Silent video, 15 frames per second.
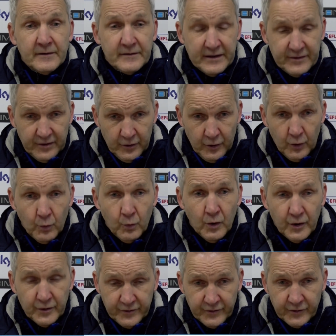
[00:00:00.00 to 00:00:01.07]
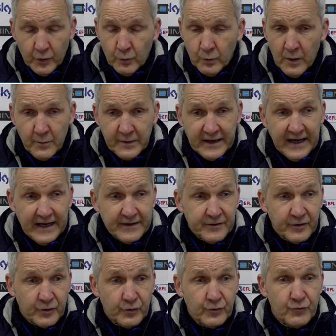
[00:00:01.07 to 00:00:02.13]
a lot of work to do. When we had the
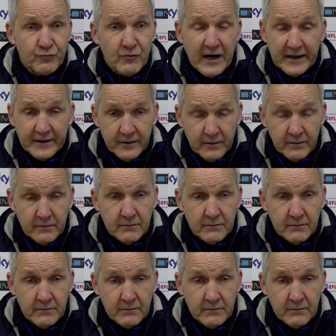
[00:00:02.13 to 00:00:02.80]
good run,